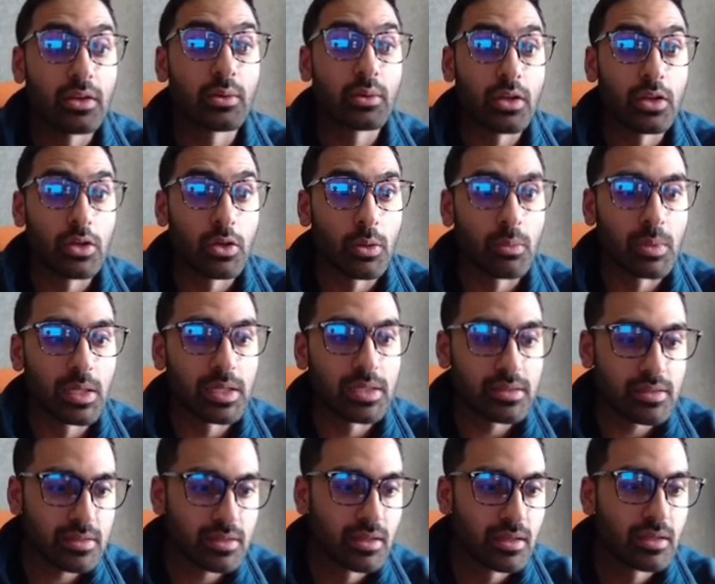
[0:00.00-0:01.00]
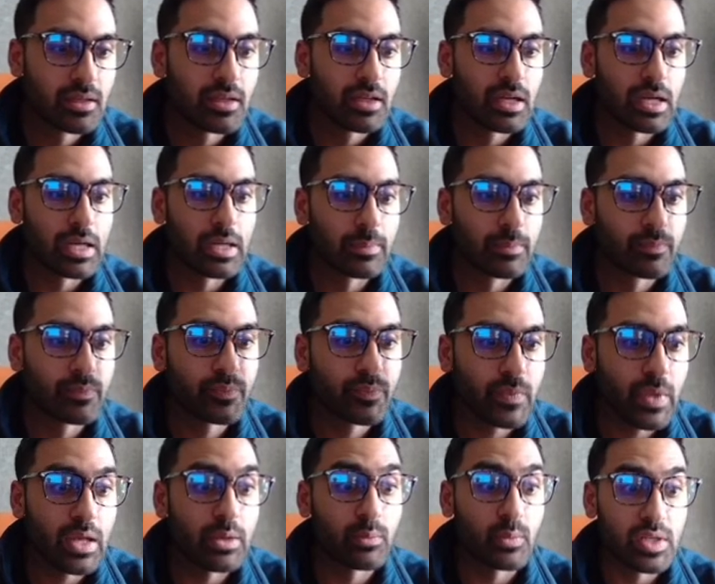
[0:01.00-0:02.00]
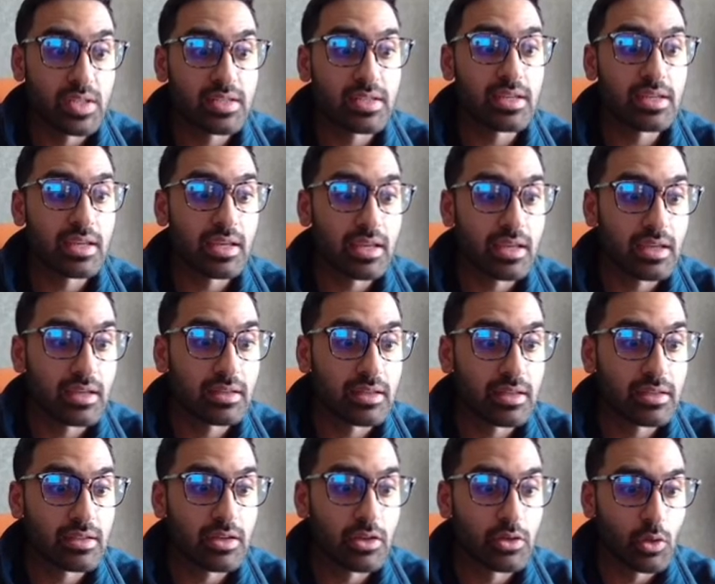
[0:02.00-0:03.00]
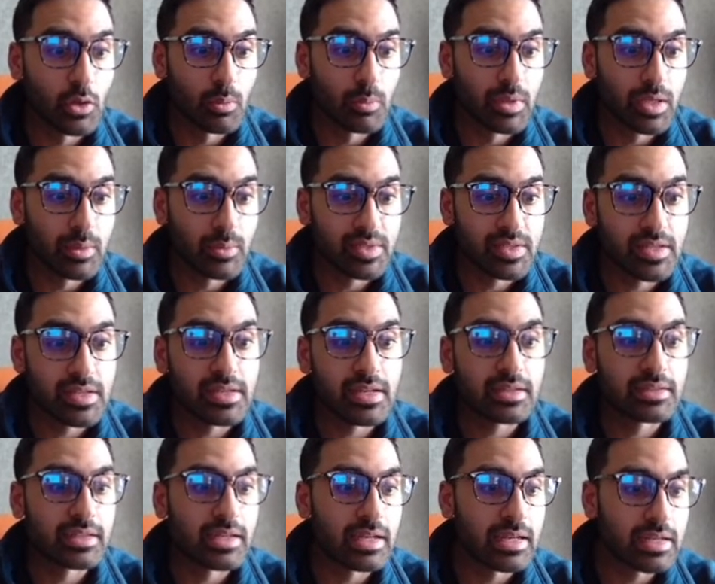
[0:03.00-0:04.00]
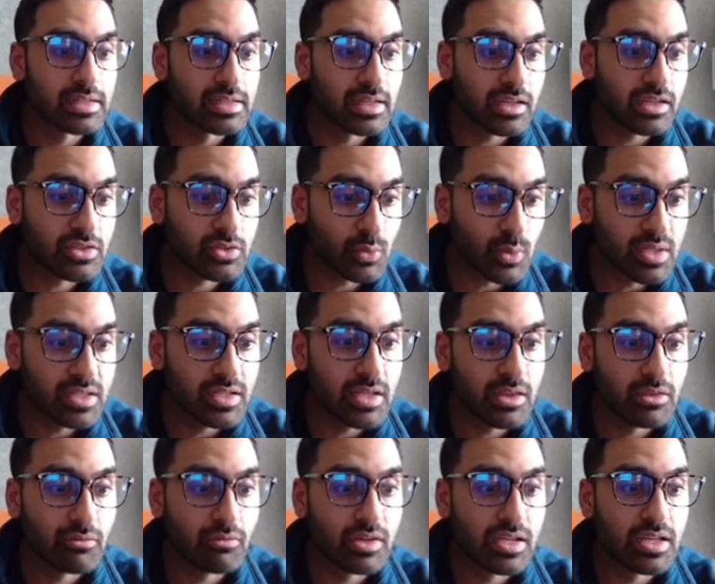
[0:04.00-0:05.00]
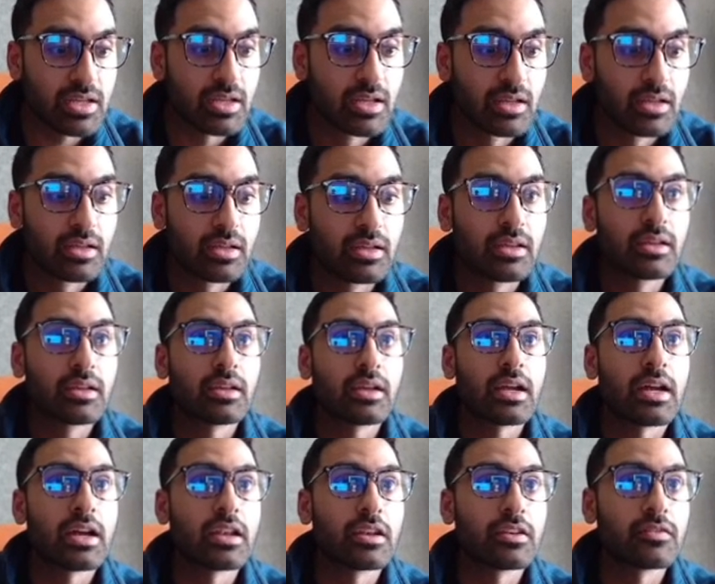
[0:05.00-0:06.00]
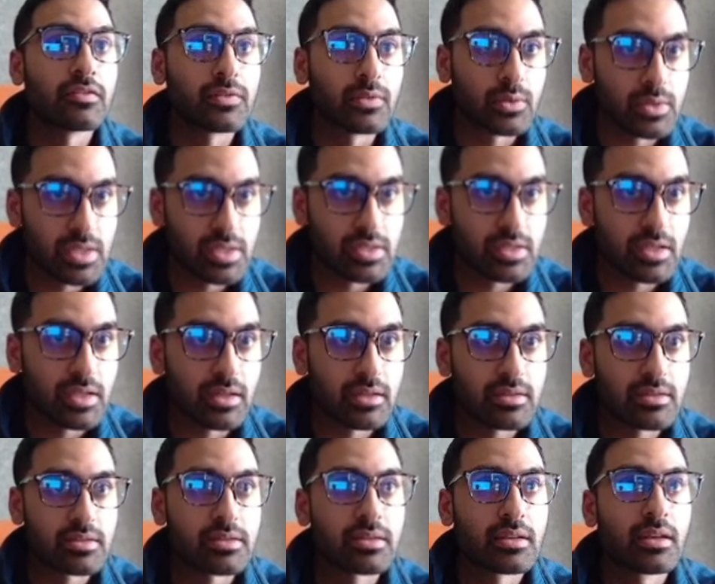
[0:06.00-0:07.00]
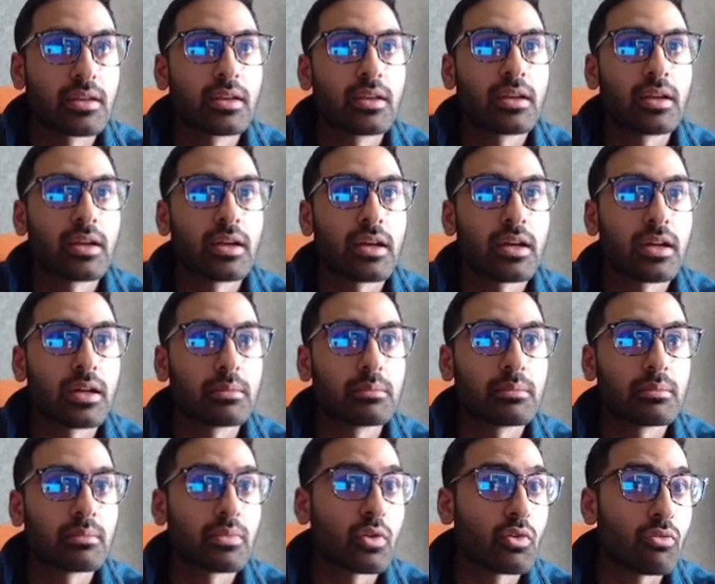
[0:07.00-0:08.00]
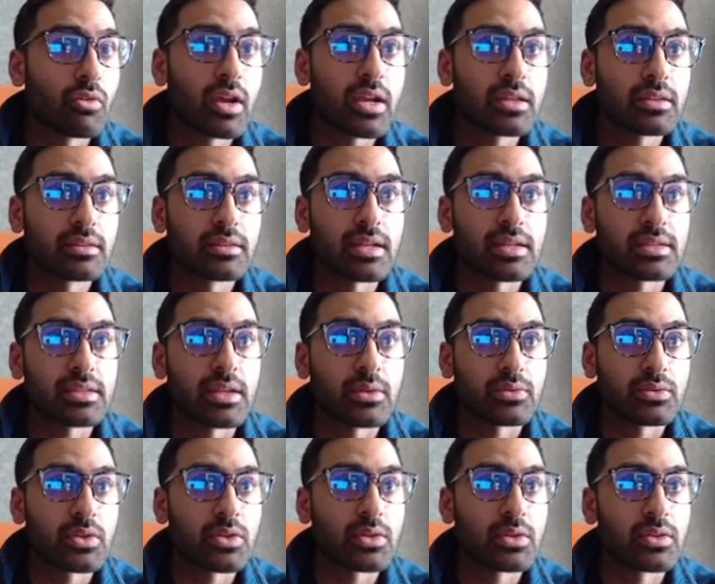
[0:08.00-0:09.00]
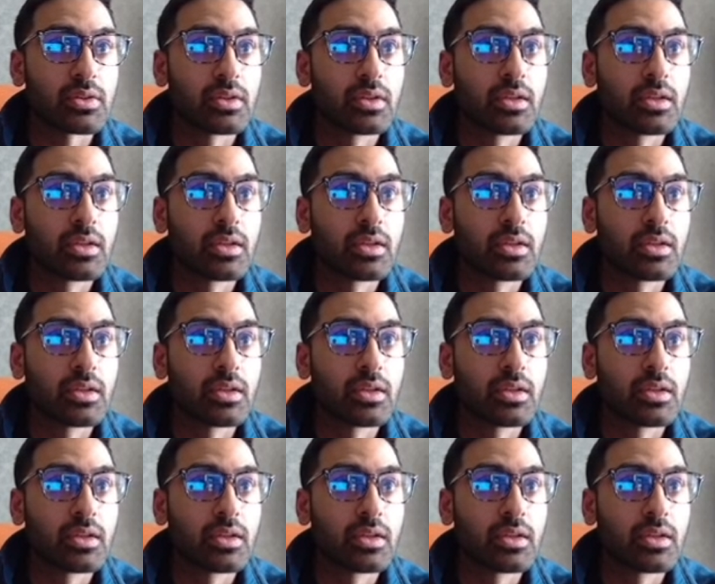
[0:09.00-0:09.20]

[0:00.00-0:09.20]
anomalies, and we see here that anomaly was detected at index 23 and 46. Great, that sounds good.